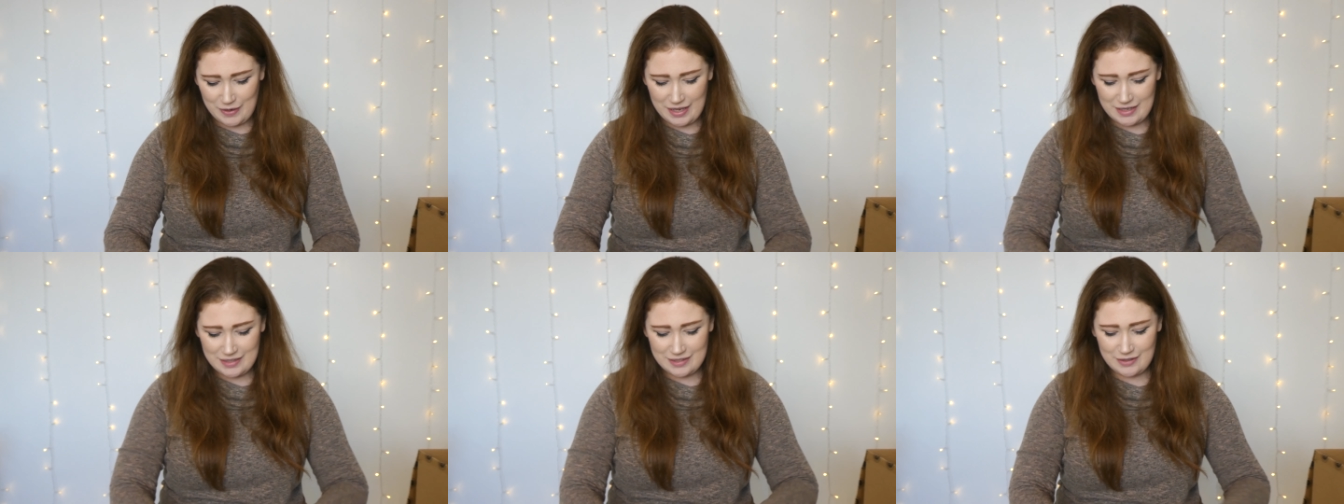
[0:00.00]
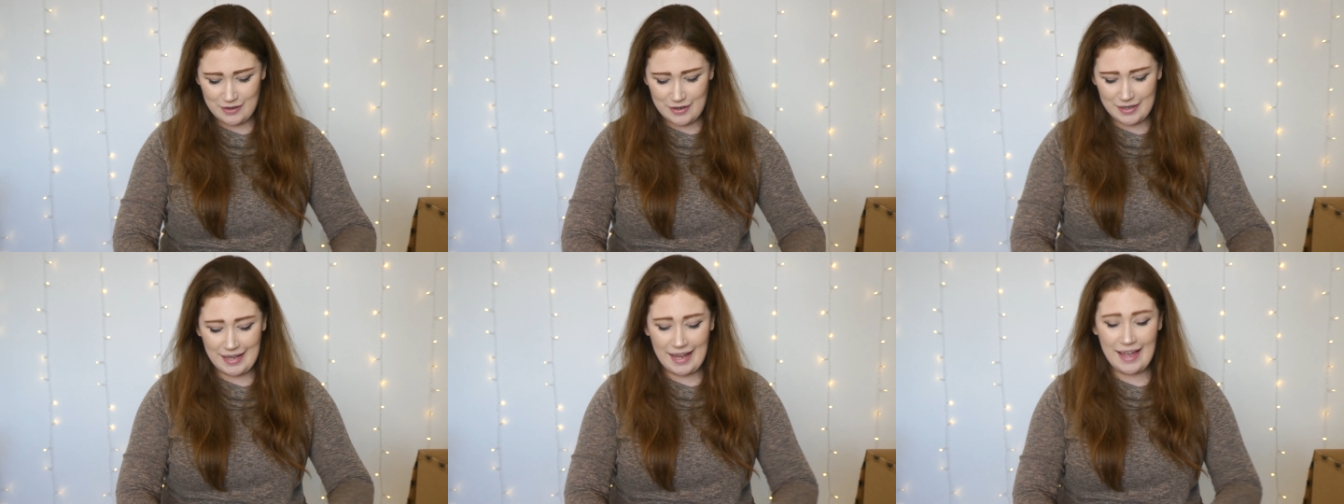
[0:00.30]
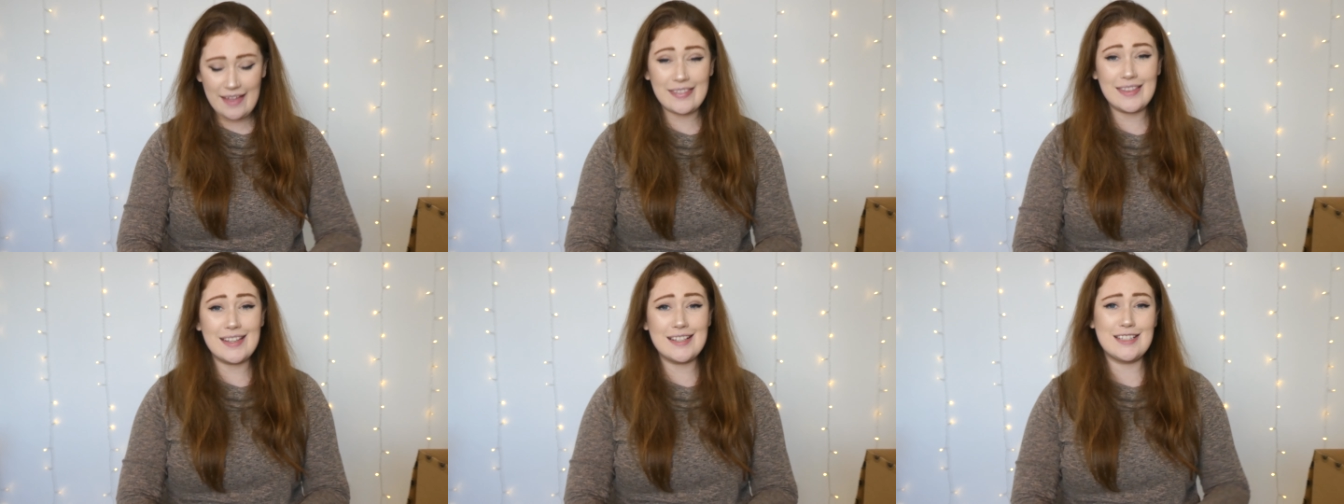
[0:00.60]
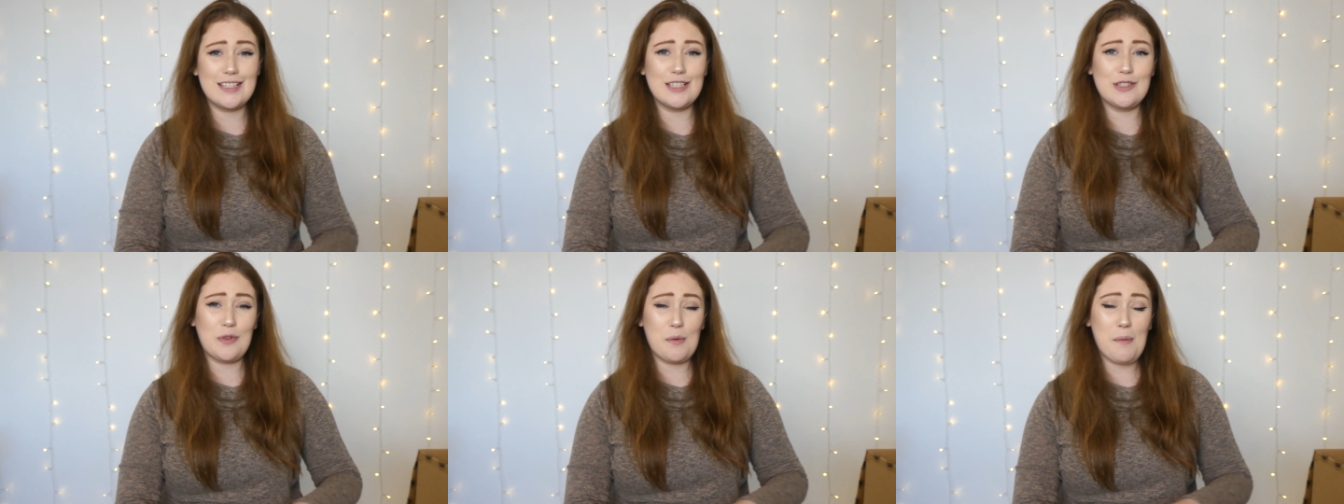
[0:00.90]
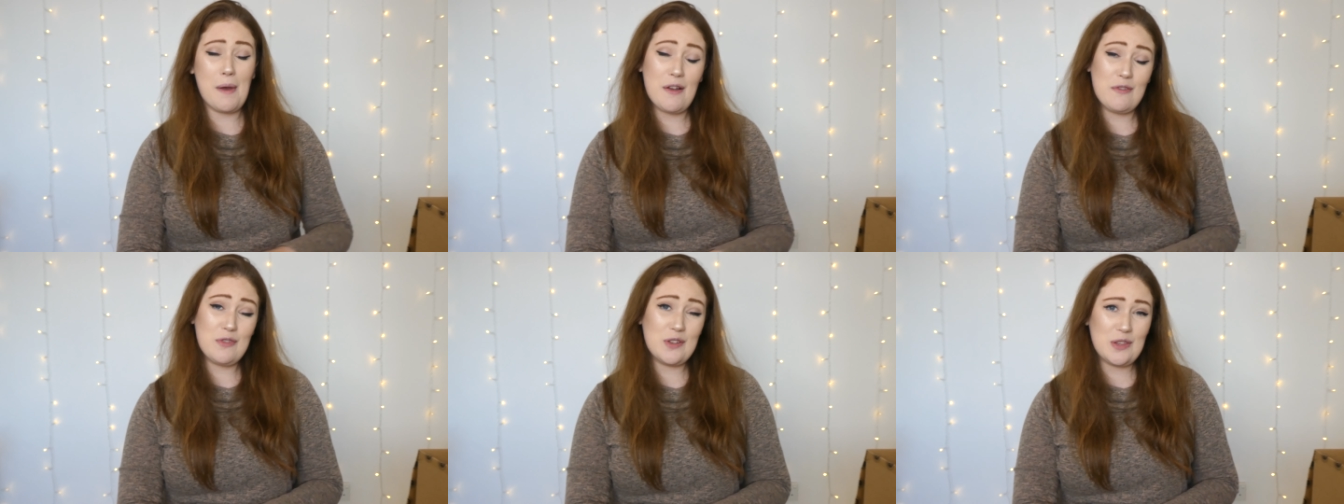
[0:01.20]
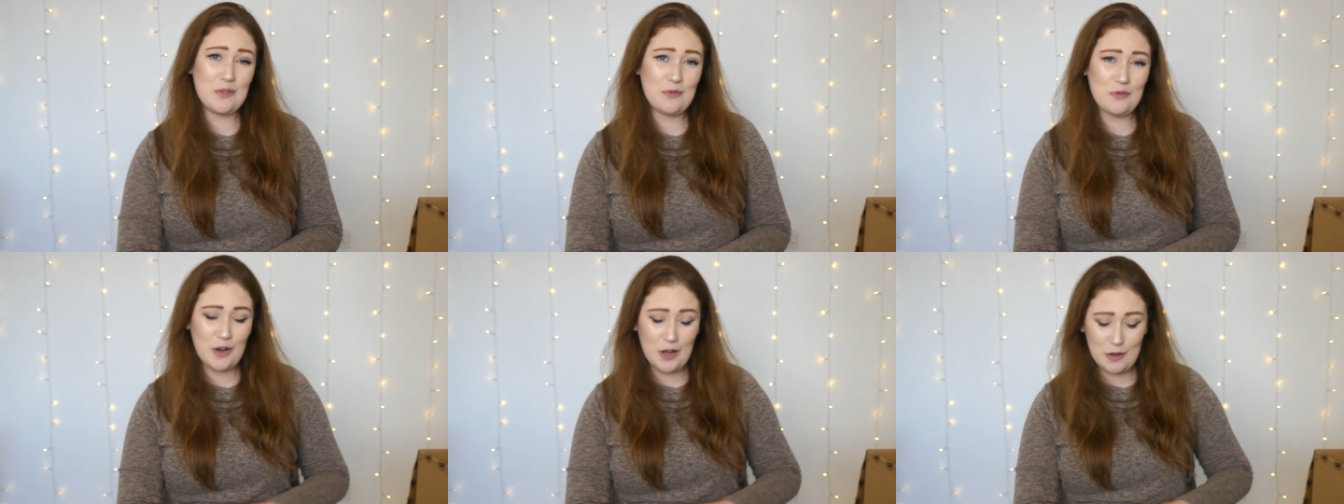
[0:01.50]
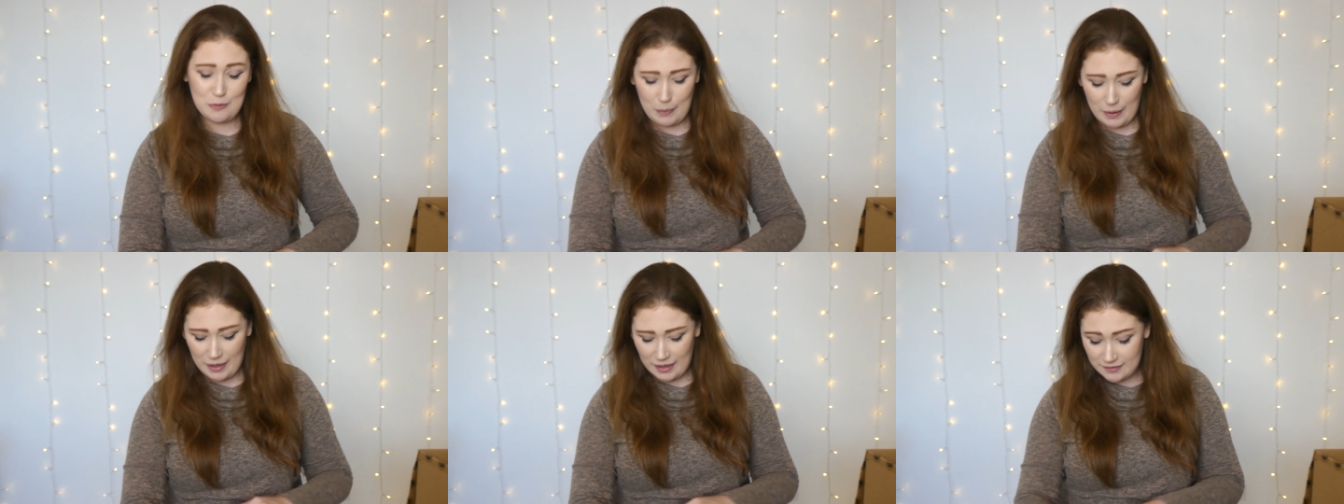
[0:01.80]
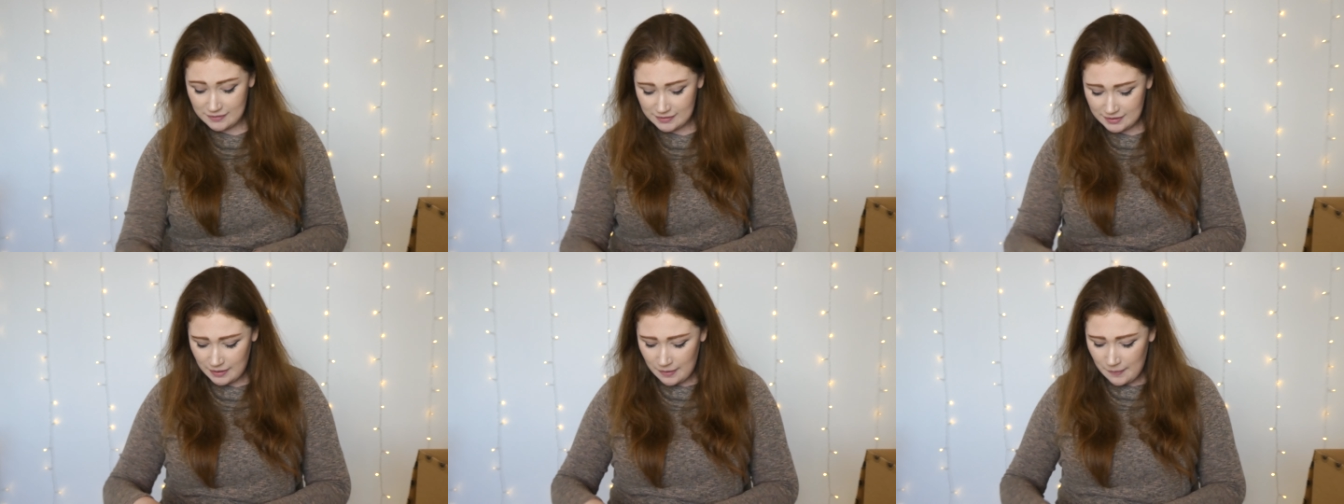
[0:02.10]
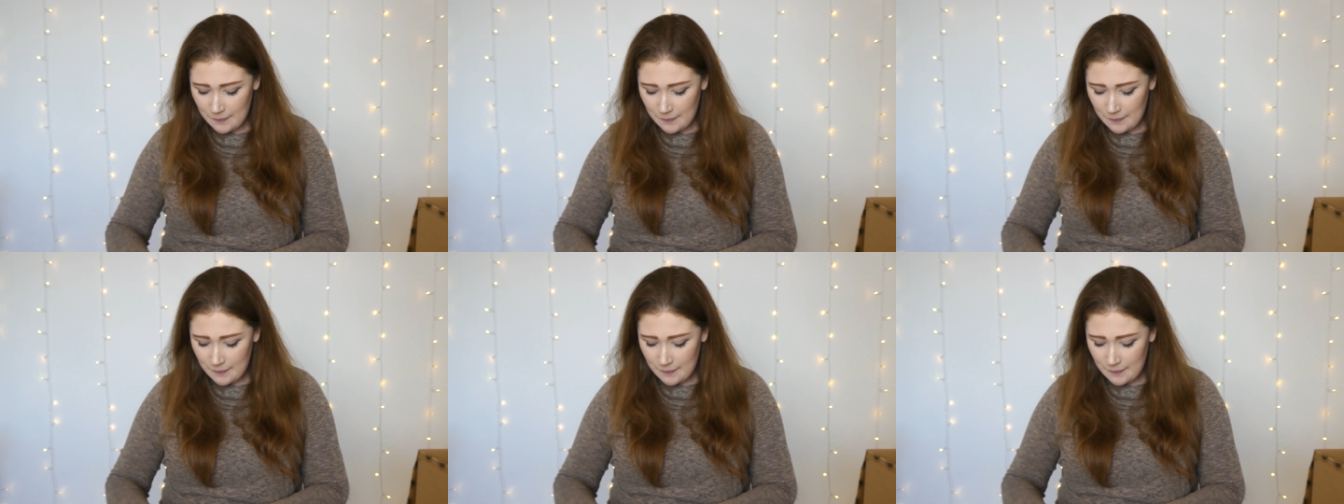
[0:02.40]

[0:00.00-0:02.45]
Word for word: So again, this is from Everything Five Pounds.